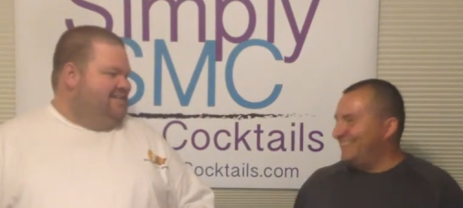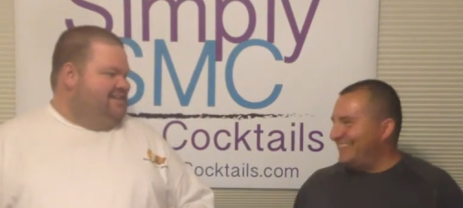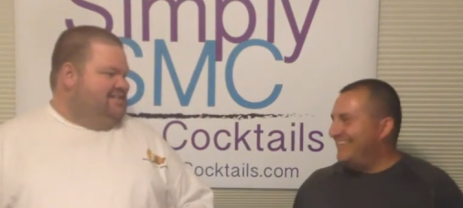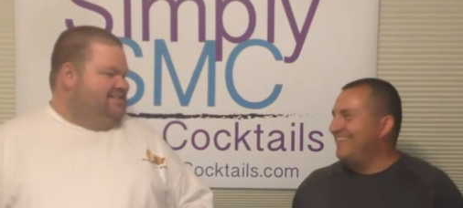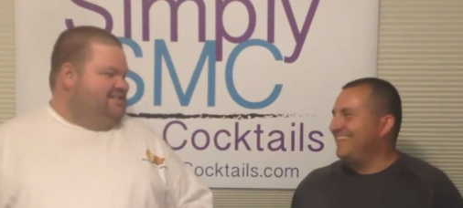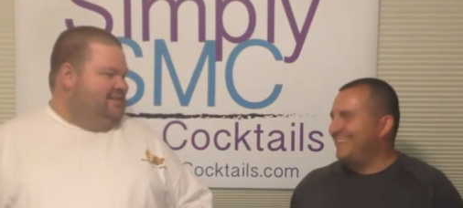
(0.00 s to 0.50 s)
Speaker 1: because I
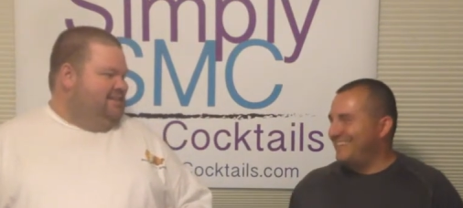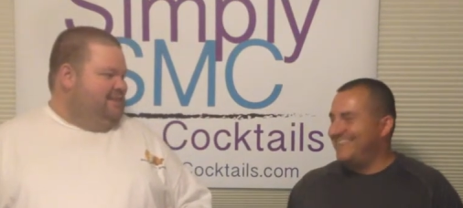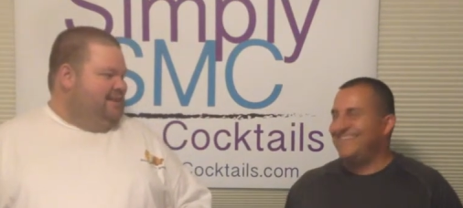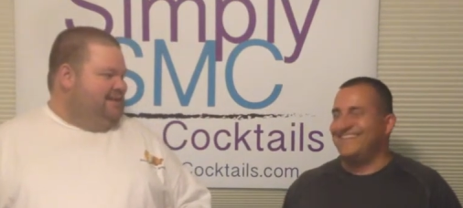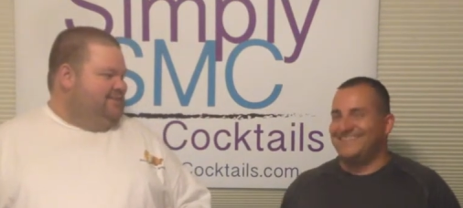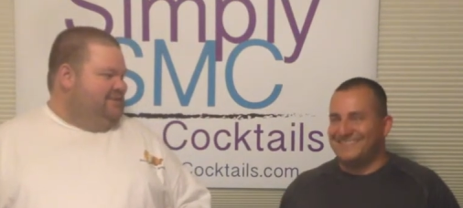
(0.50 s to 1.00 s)
was thinking about
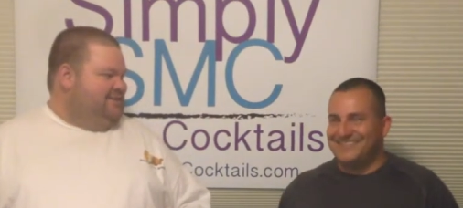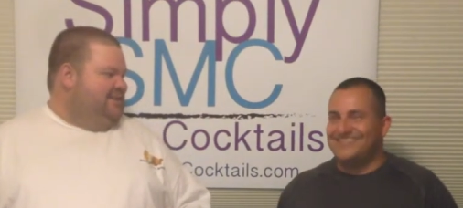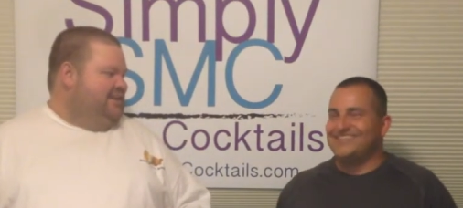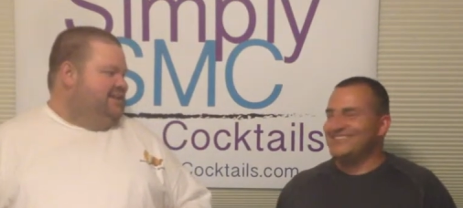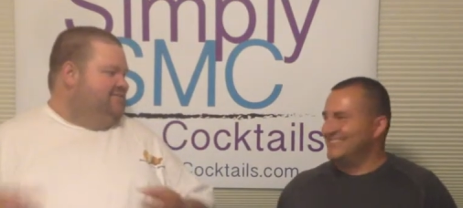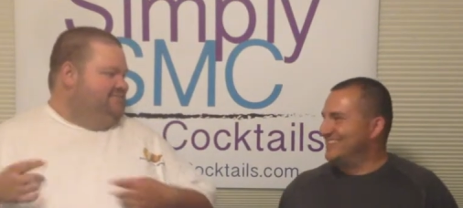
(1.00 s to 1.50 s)
it too much. I
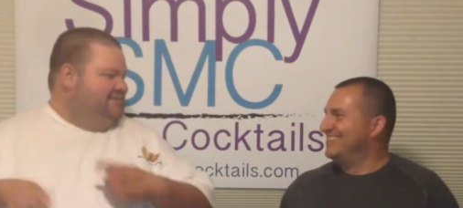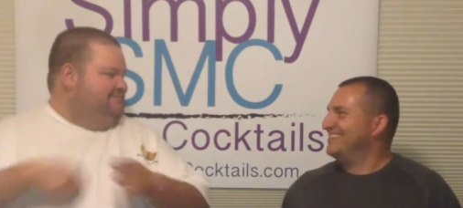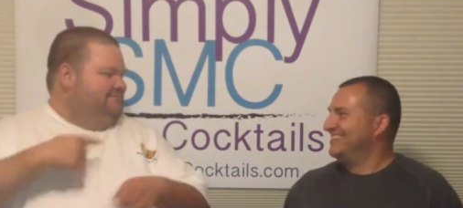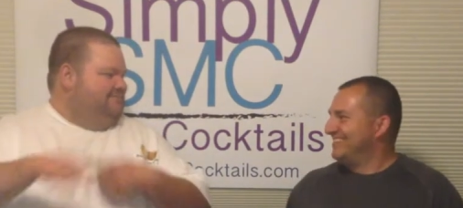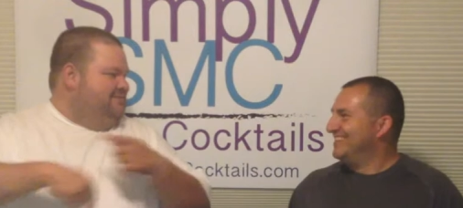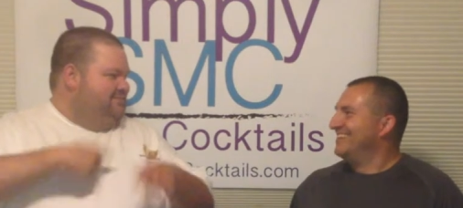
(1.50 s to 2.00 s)
didn't re-
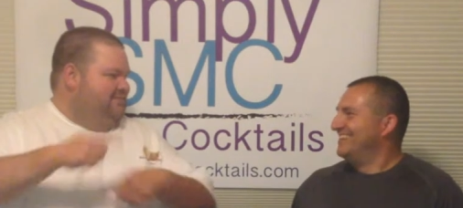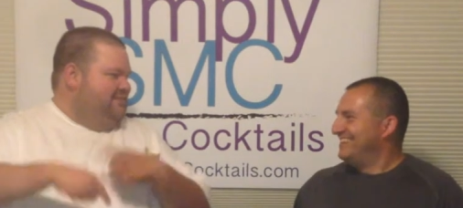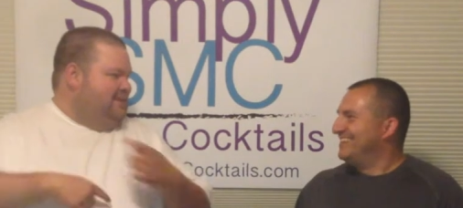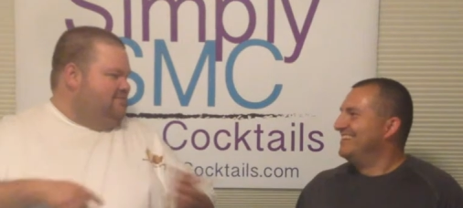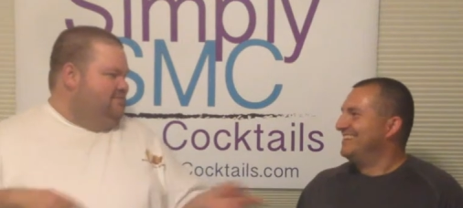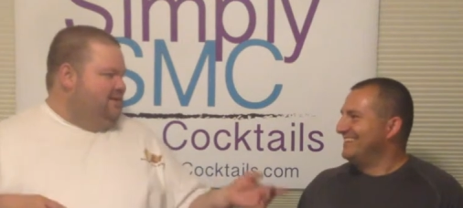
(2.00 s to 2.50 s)
do it
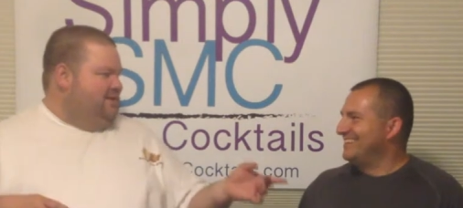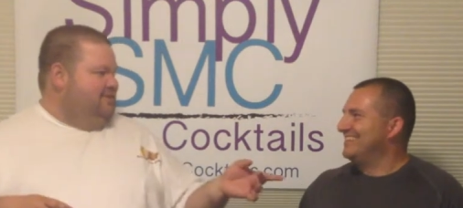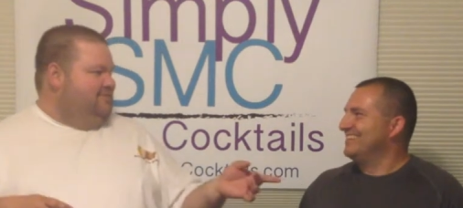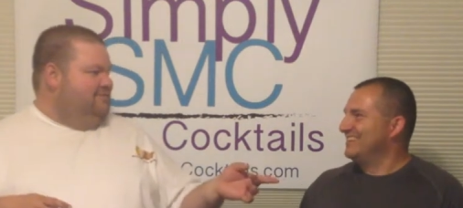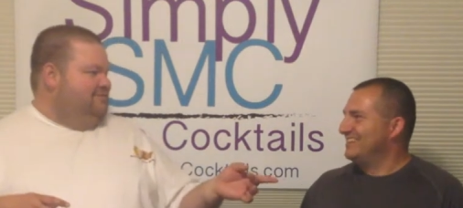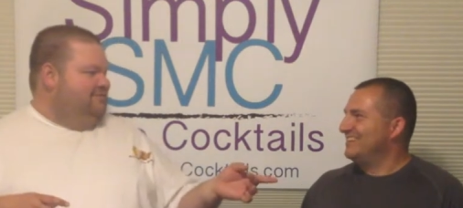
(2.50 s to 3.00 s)
fast. What about
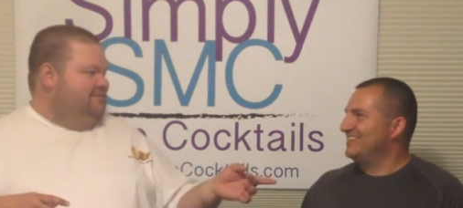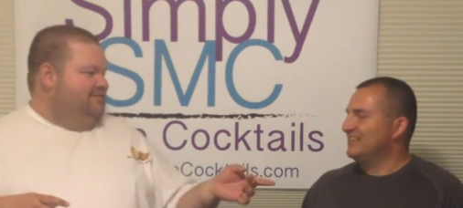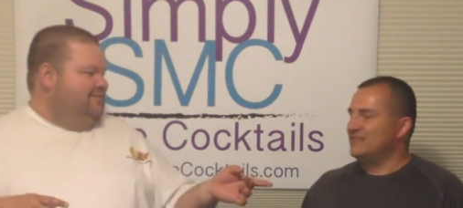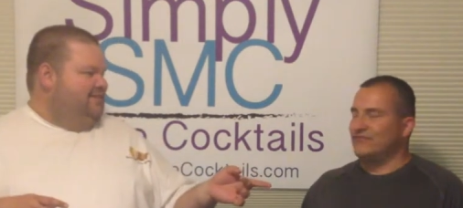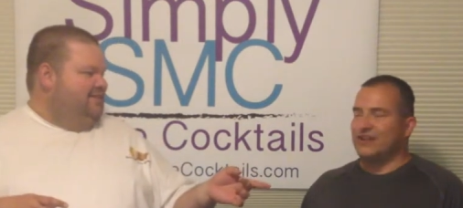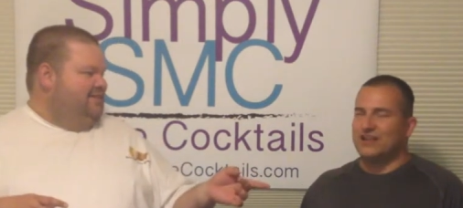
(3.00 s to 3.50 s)
you?
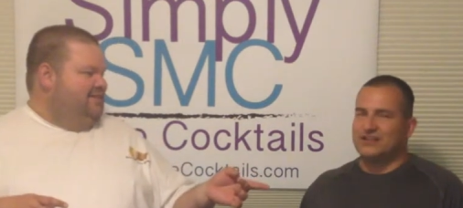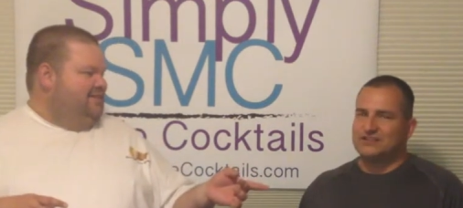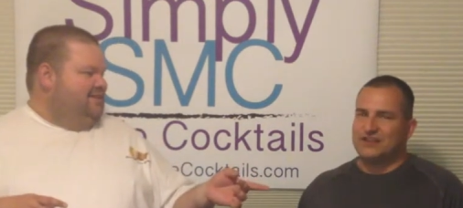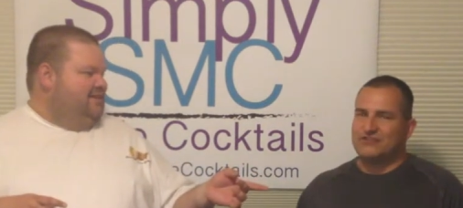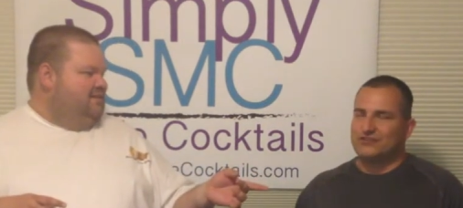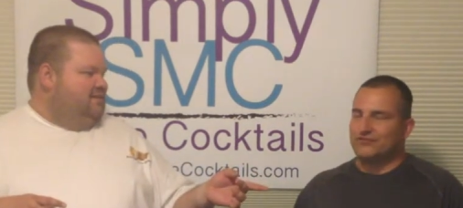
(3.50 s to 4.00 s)
Vanilla
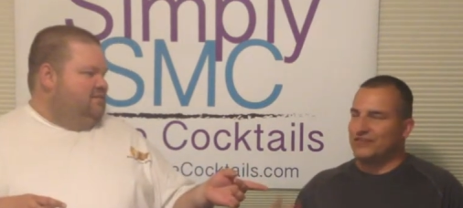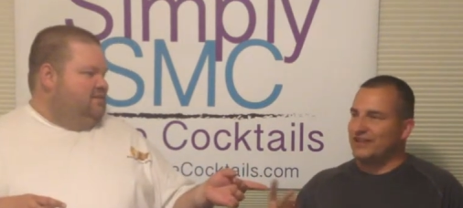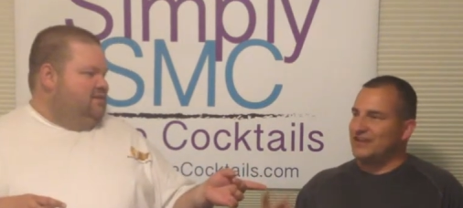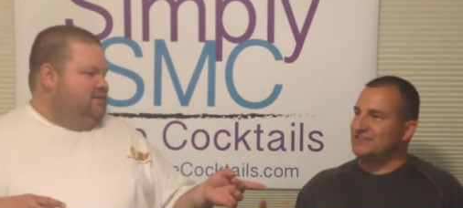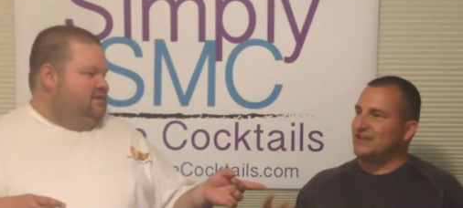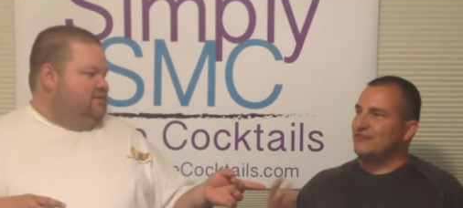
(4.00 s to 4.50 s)
software. Vanilla
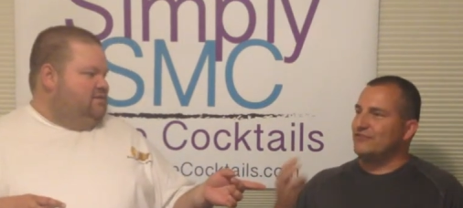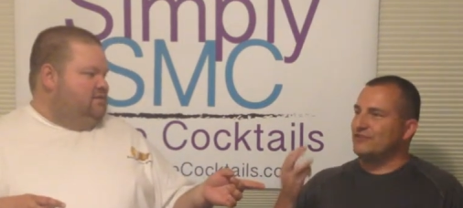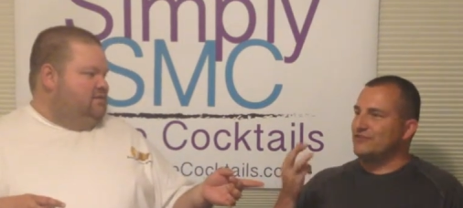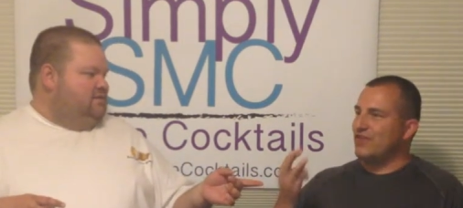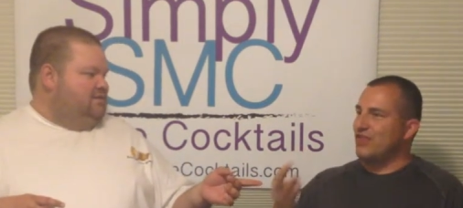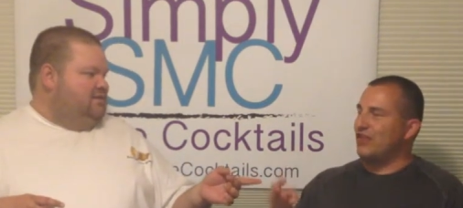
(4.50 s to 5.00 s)
software.
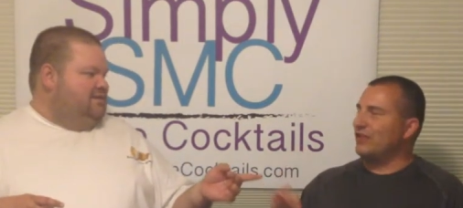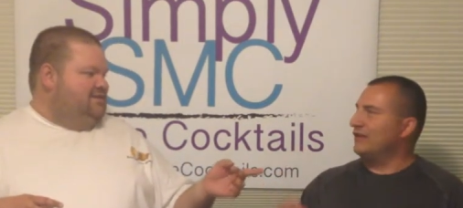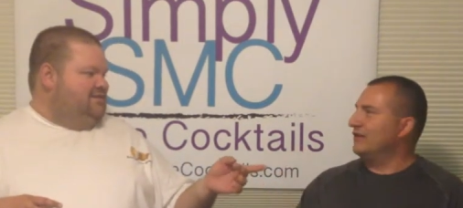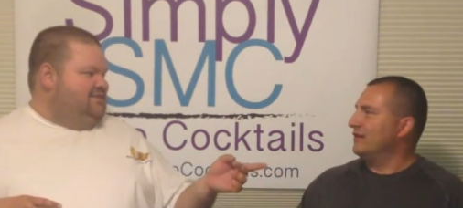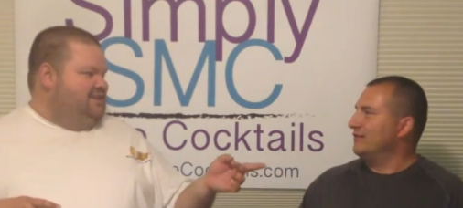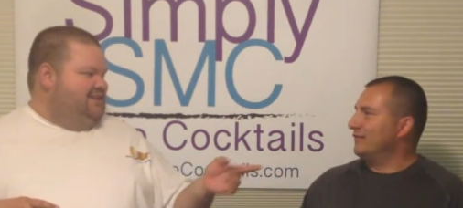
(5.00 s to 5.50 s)
Da, da, da. No,
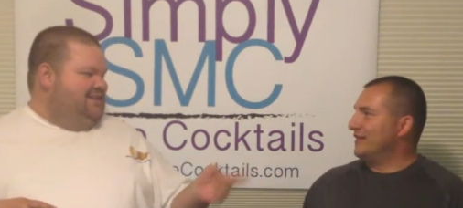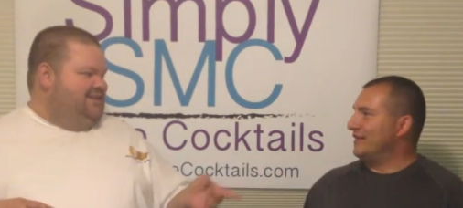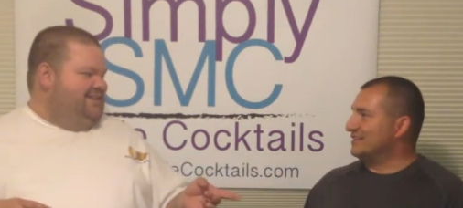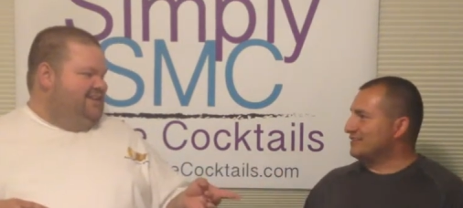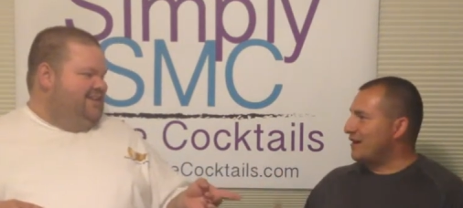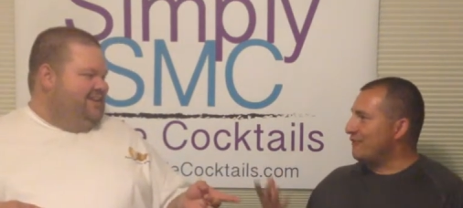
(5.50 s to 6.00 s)
see, vanilla no.
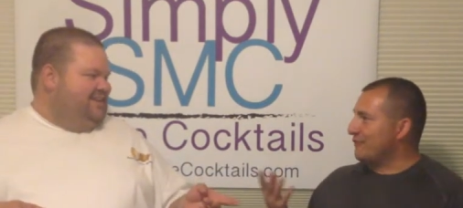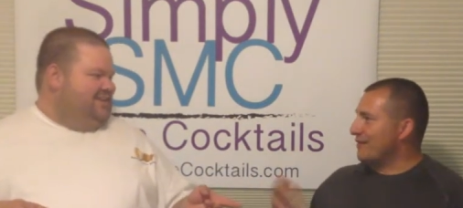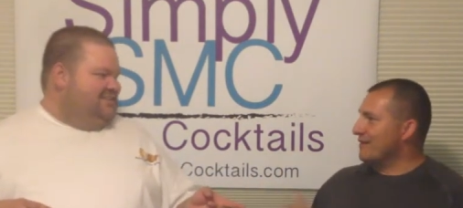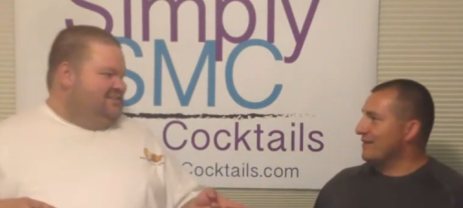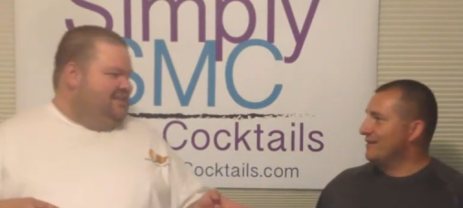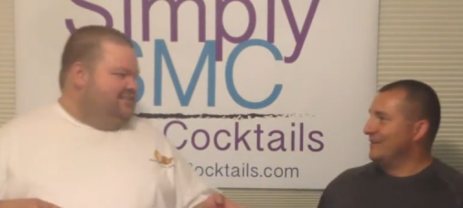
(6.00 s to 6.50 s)
software. It
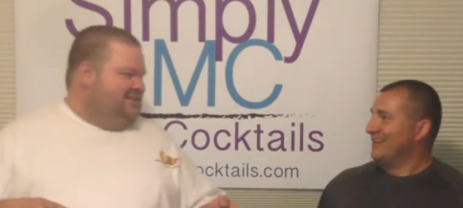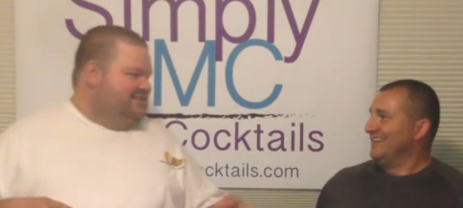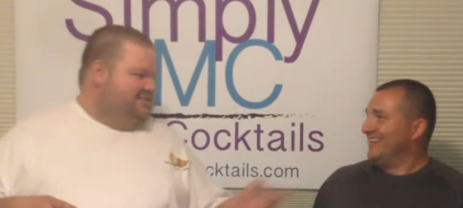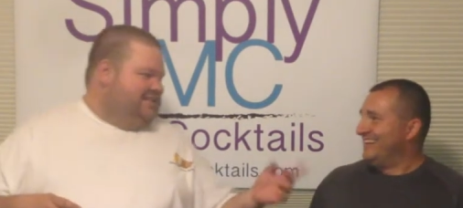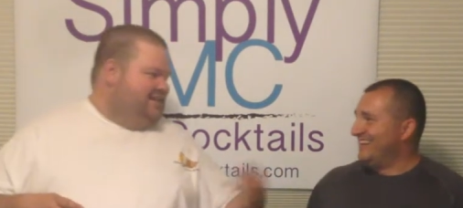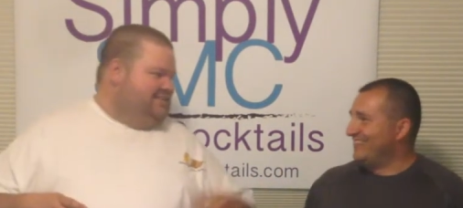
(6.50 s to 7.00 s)
sounds like you're saying